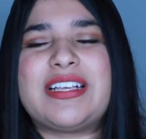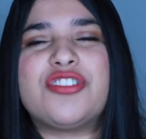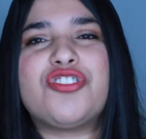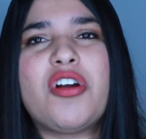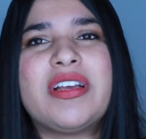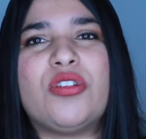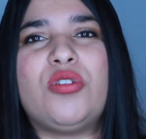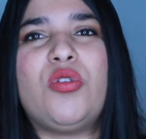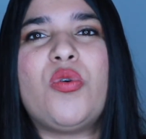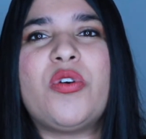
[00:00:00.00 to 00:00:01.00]
strong in the
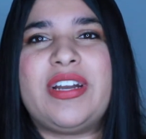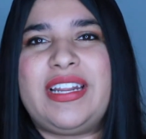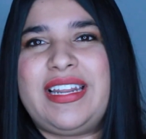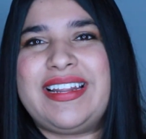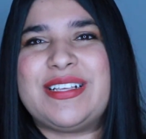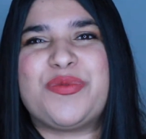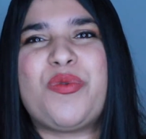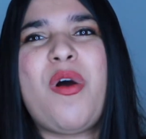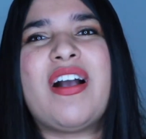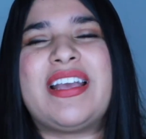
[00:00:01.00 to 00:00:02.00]
Lord and in his
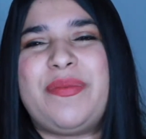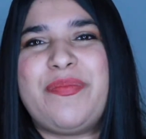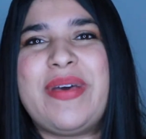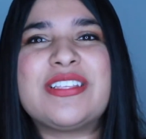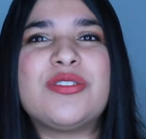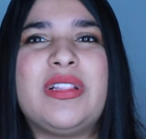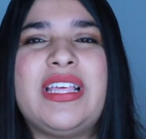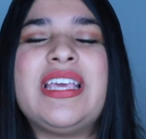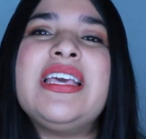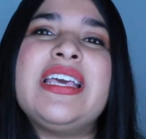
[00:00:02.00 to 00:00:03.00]
walk and mentally,